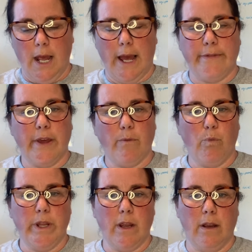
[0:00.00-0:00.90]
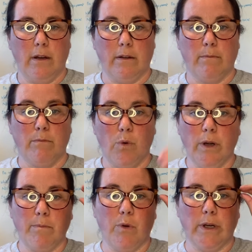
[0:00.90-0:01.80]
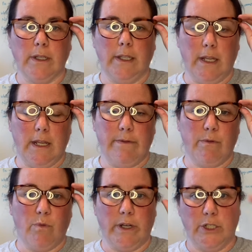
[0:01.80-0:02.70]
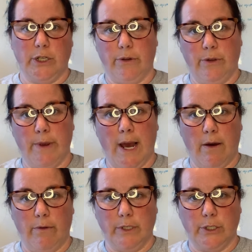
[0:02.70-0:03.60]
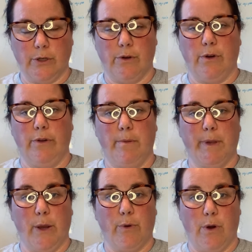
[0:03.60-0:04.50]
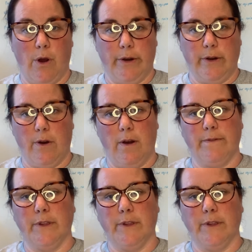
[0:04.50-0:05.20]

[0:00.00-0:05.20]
And then we, more importantly, even want to show you how to turn the blower on and off.